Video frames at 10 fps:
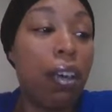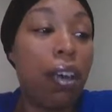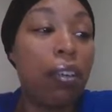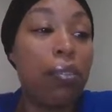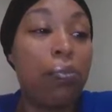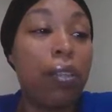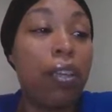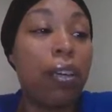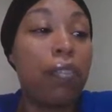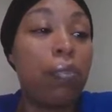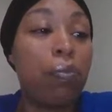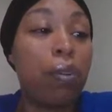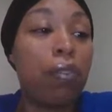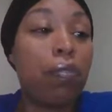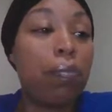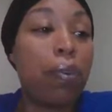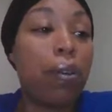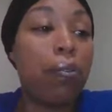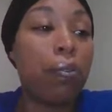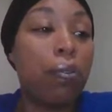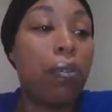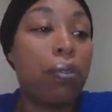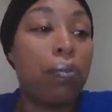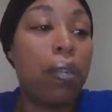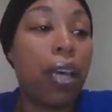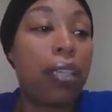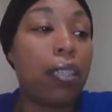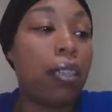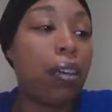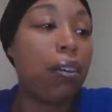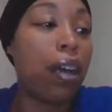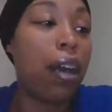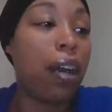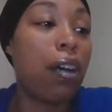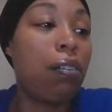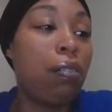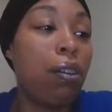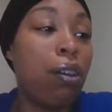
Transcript: and you would love to work remote, or you would like to learn how,